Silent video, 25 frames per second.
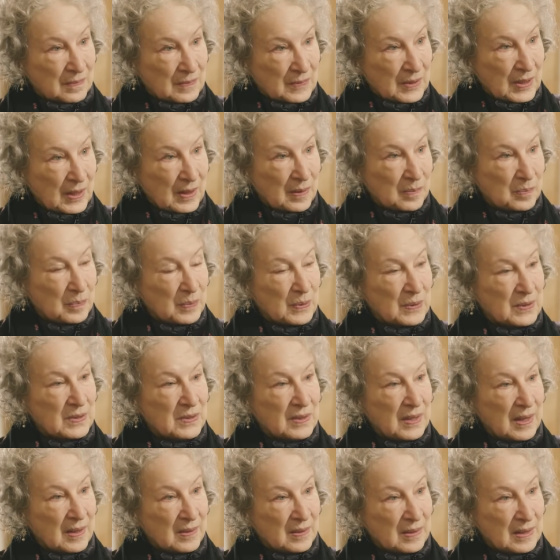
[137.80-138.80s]

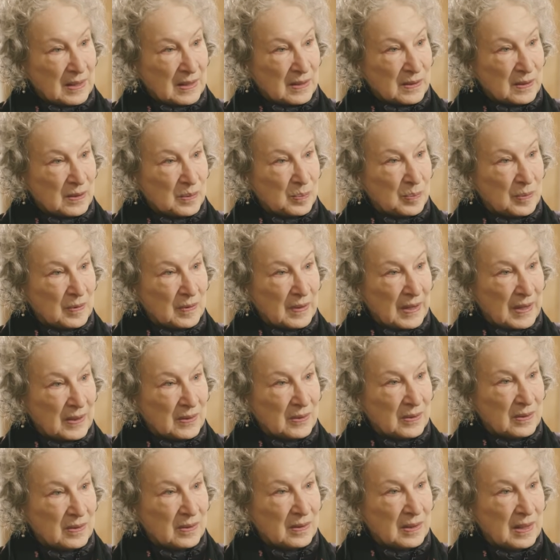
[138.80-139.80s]
10%
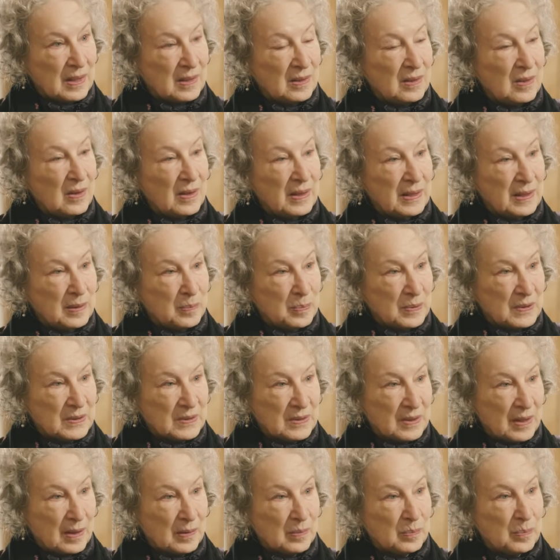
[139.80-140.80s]
inspiration and
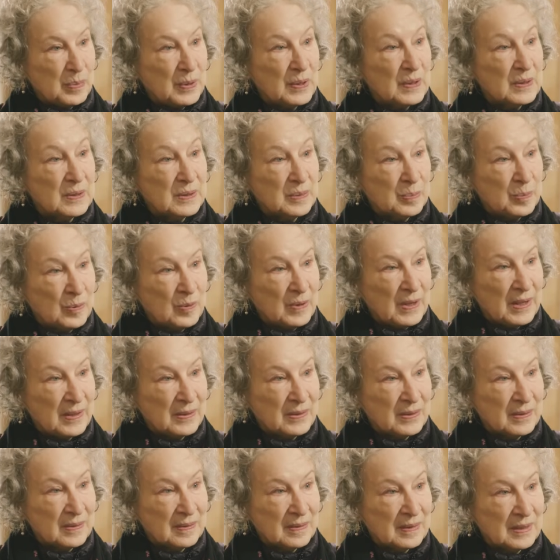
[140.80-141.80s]
90%
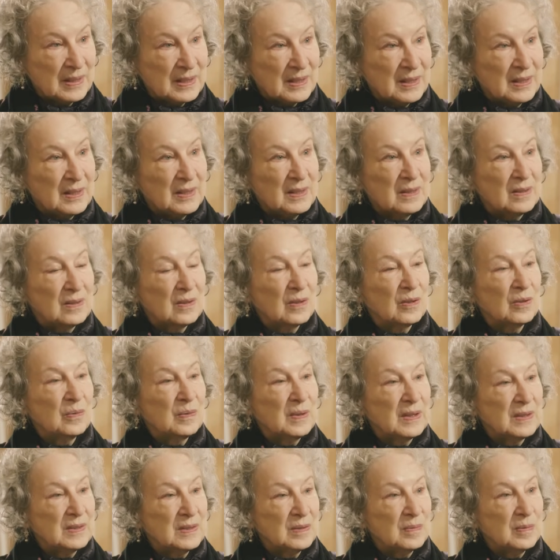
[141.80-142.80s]
perspiration. So the
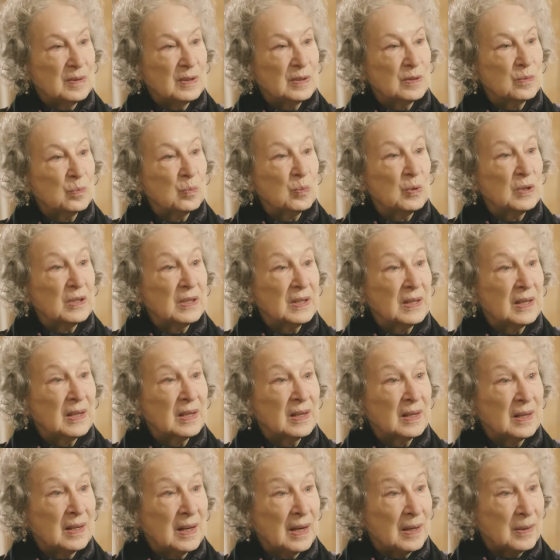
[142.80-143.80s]
rest of it is working
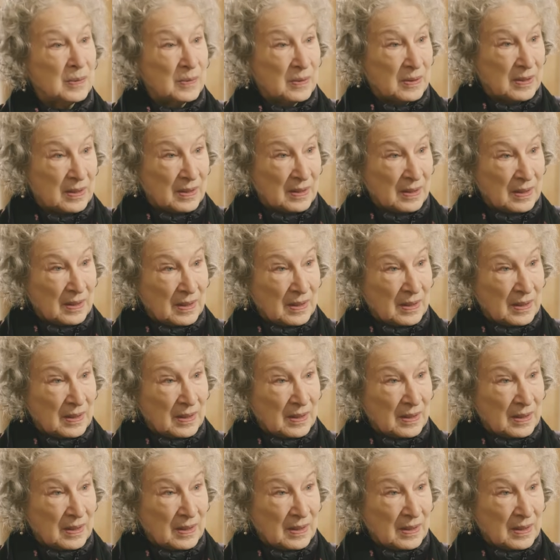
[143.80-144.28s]
it out.